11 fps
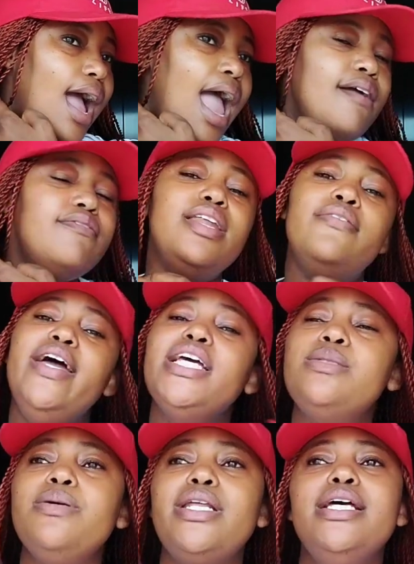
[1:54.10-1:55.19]
I have never
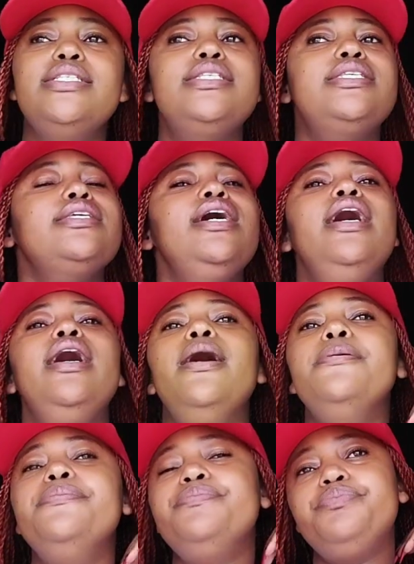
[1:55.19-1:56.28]
experienced
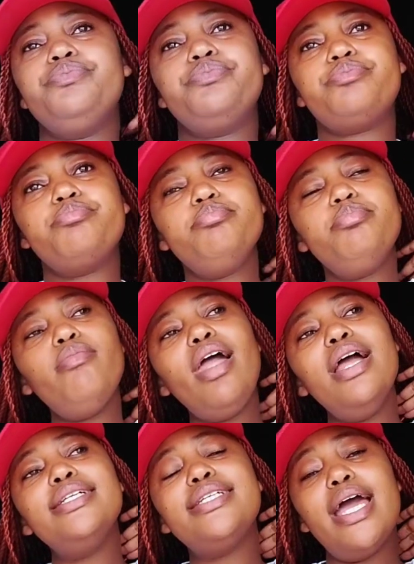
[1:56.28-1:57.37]

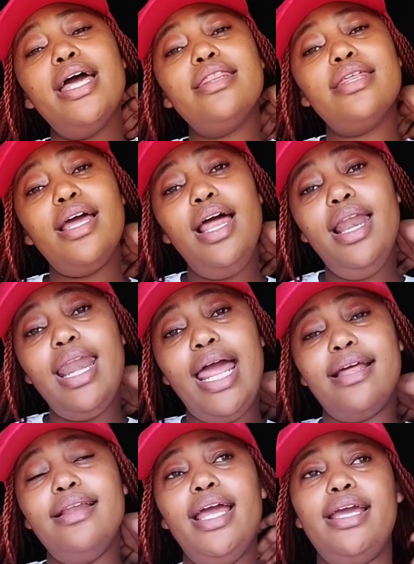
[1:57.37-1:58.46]
a death
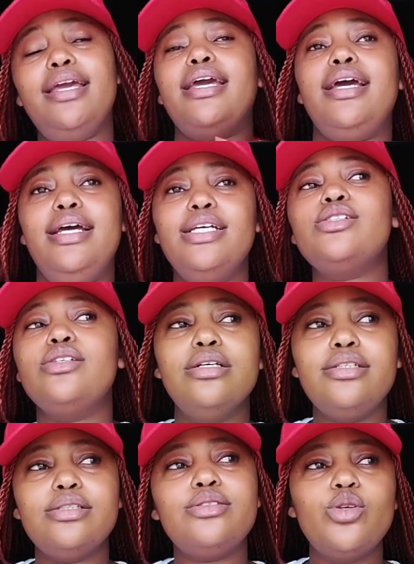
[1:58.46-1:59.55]
like
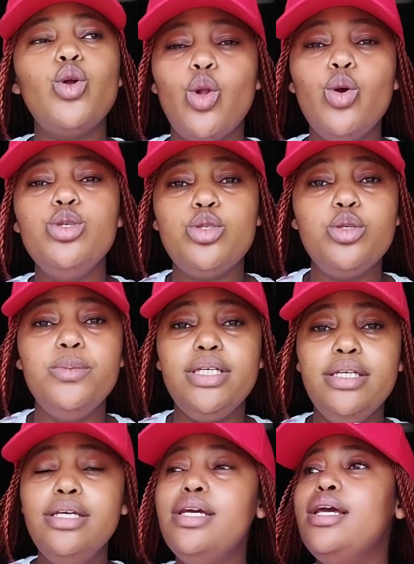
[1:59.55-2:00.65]
so close to
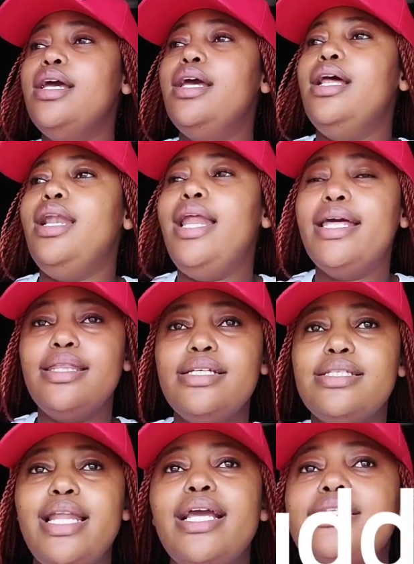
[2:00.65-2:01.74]
me like
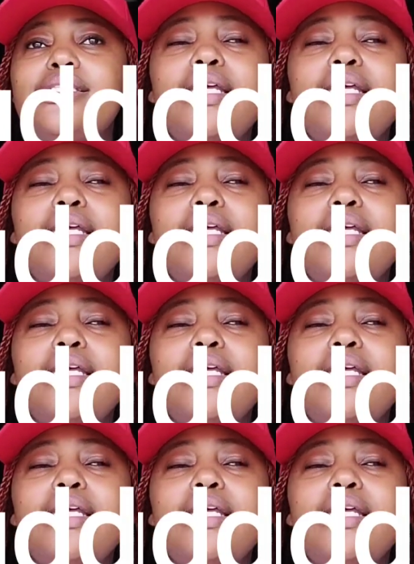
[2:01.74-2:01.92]
this, like